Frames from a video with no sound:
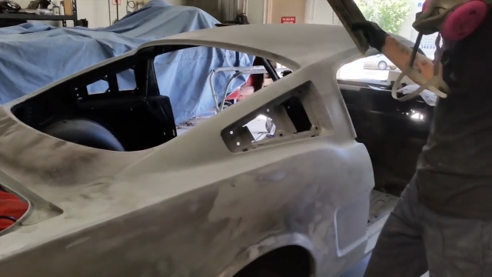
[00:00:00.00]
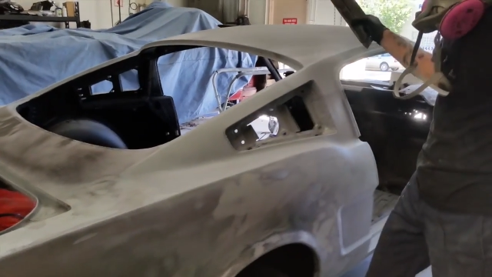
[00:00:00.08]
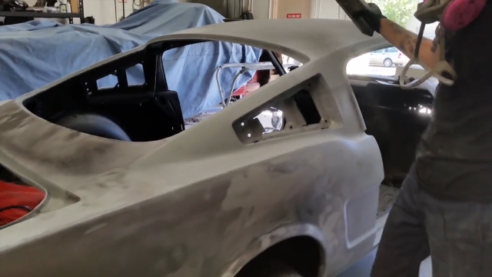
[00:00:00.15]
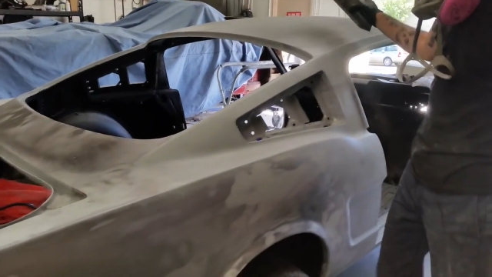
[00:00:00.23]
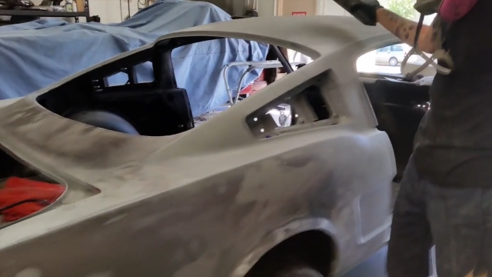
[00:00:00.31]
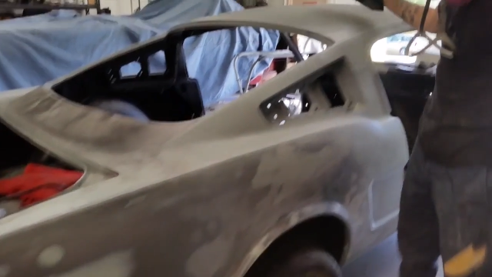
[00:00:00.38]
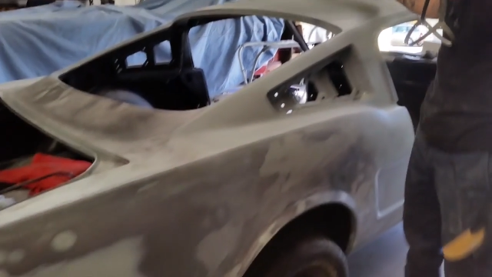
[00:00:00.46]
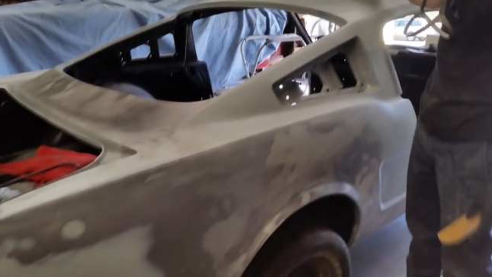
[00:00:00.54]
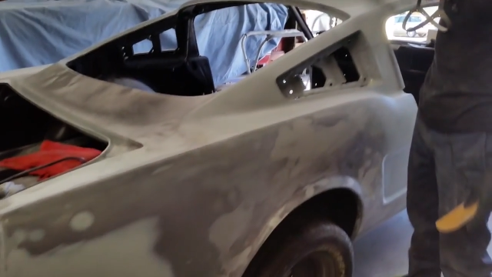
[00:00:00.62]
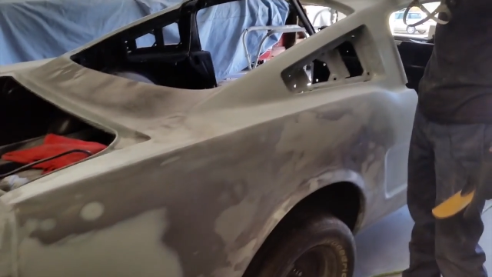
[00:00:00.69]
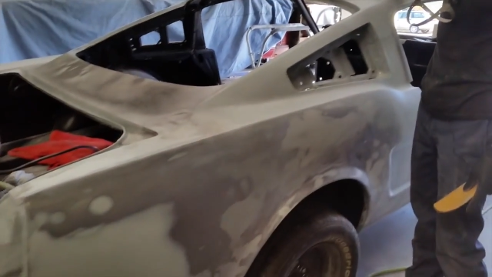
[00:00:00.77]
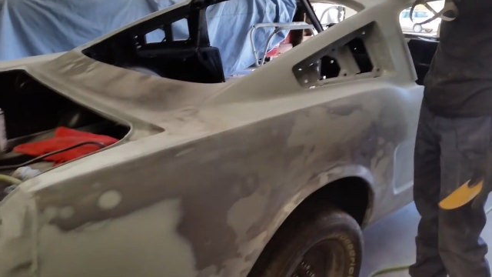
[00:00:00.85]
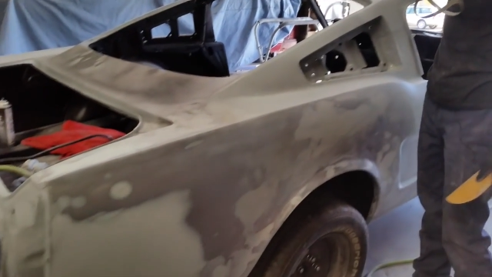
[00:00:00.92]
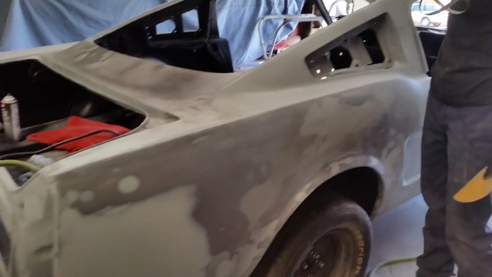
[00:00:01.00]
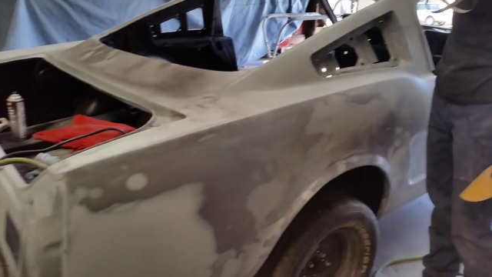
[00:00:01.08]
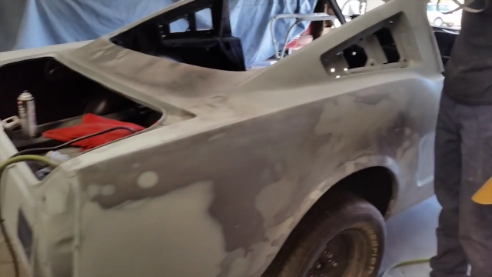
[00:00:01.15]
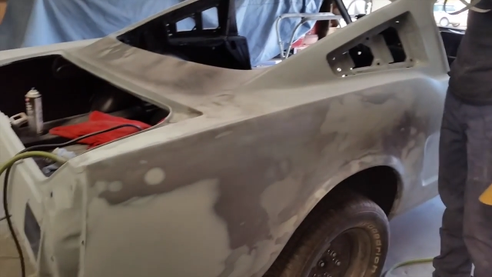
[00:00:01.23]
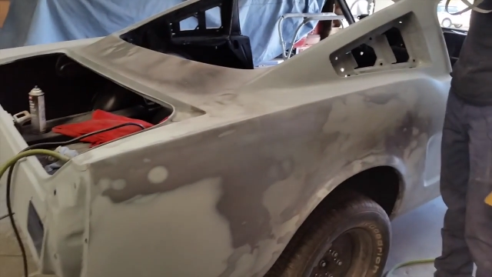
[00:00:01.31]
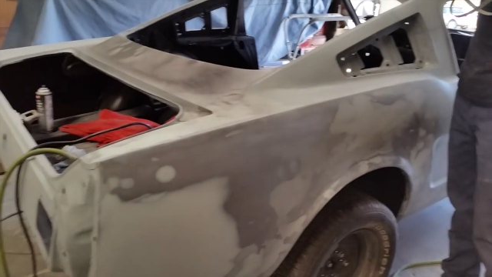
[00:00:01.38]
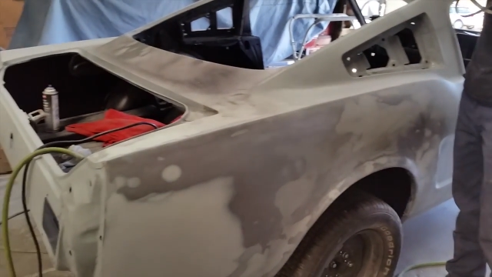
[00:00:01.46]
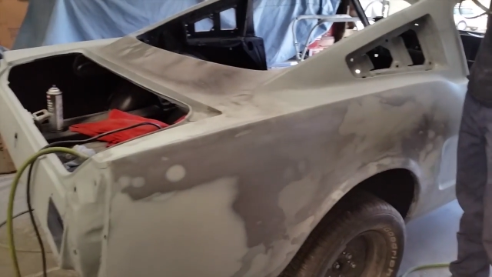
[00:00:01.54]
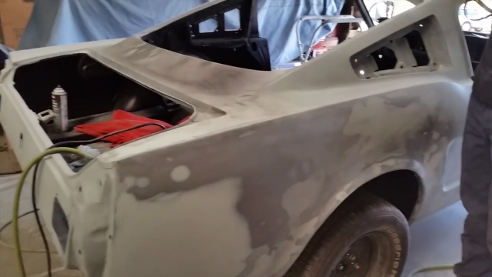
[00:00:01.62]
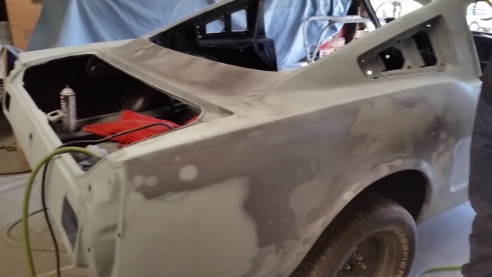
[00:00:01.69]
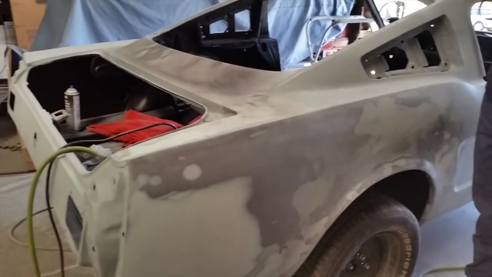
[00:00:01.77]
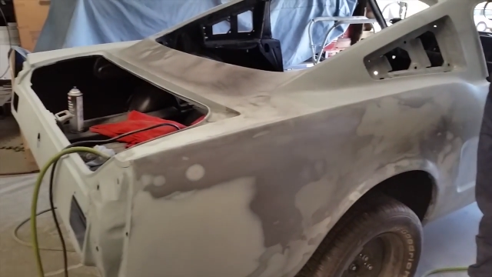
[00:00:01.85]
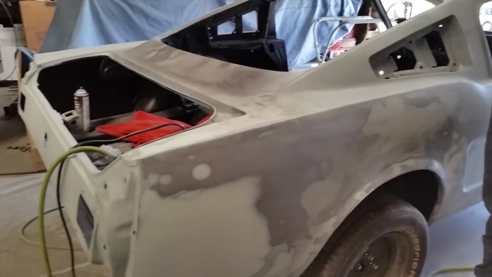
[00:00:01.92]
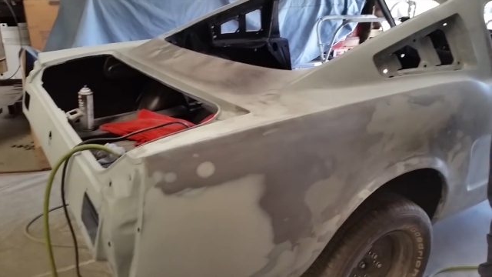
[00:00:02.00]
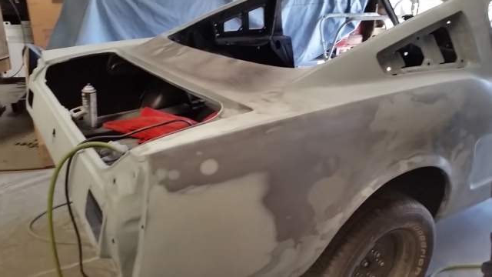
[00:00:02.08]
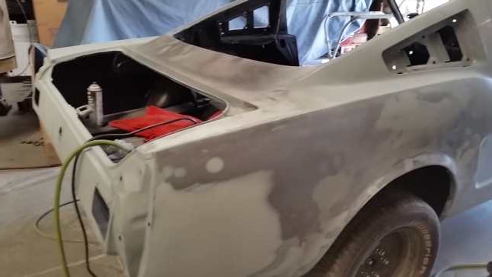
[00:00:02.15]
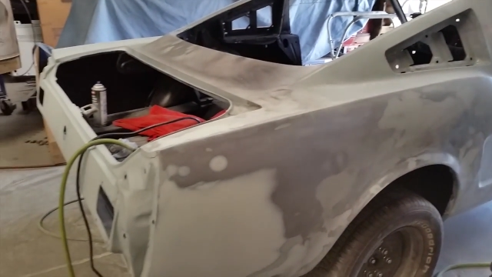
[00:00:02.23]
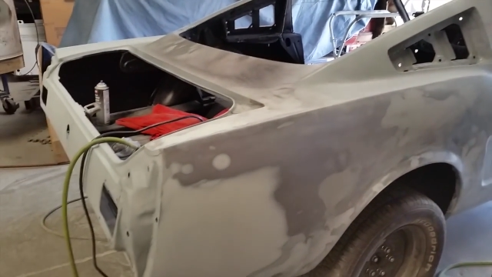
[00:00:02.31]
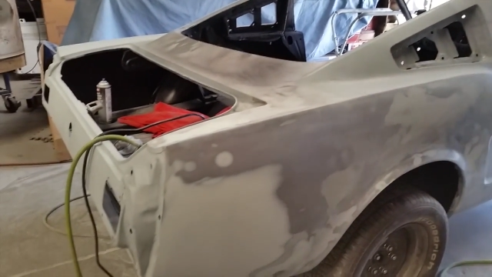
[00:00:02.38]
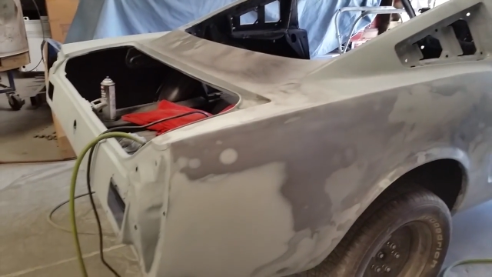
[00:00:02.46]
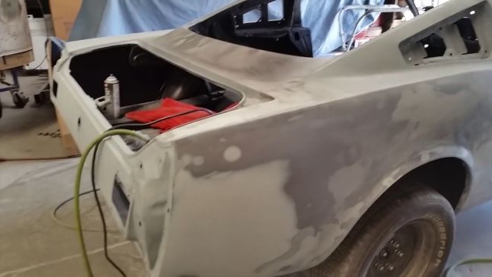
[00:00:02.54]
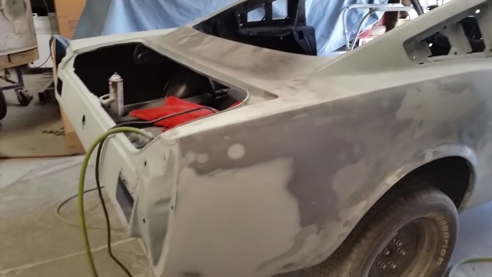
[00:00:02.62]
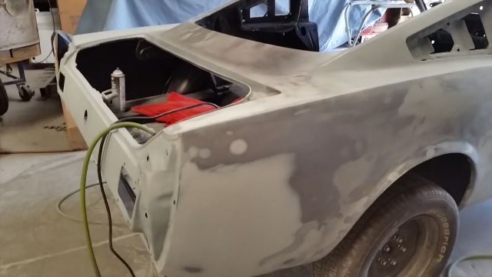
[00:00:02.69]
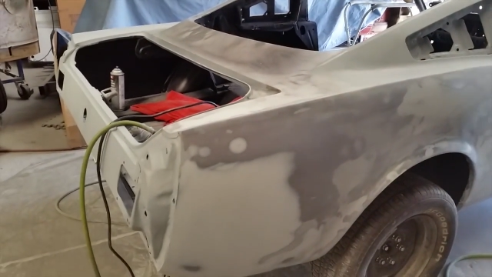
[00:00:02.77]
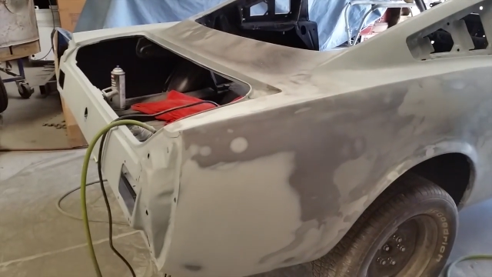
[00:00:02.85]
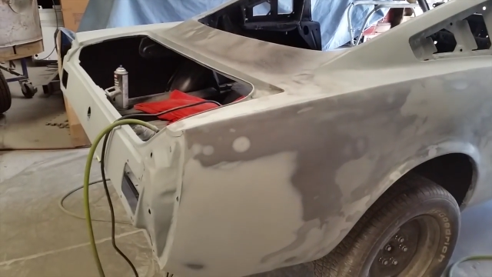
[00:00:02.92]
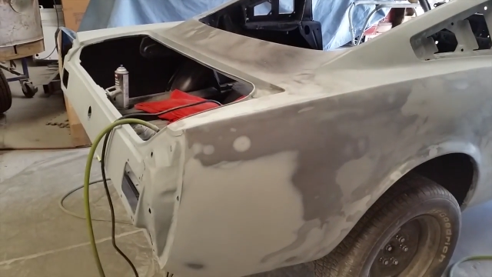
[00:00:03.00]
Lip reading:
[unreadable: no face in view]